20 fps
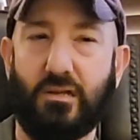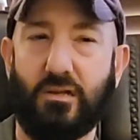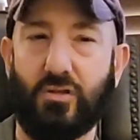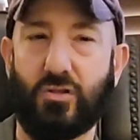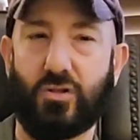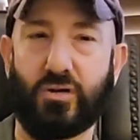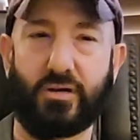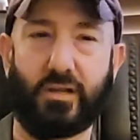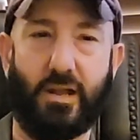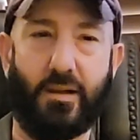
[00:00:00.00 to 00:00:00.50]

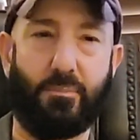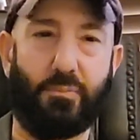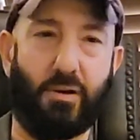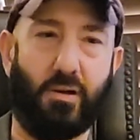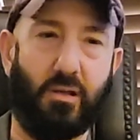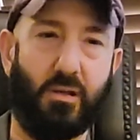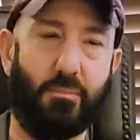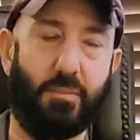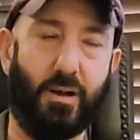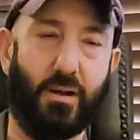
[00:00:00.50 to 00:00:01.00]
You're looking at
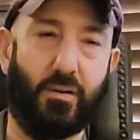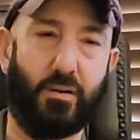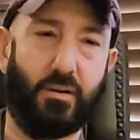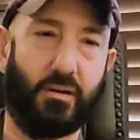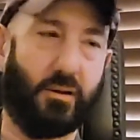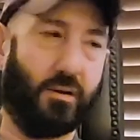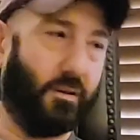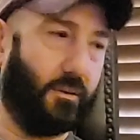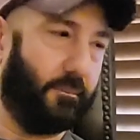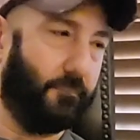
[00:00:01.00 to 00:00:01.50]
probably
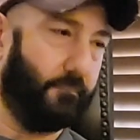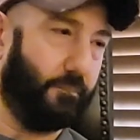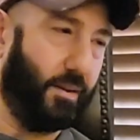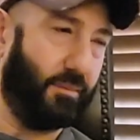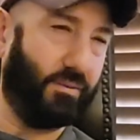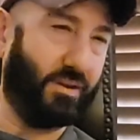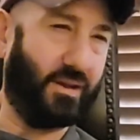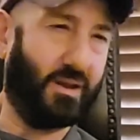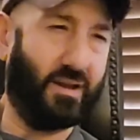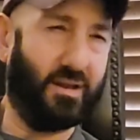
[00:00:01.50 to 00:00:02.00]
about
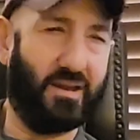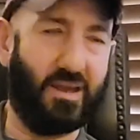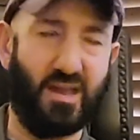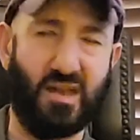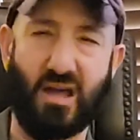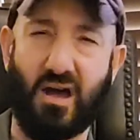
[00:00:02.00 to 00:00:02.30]
maybe in the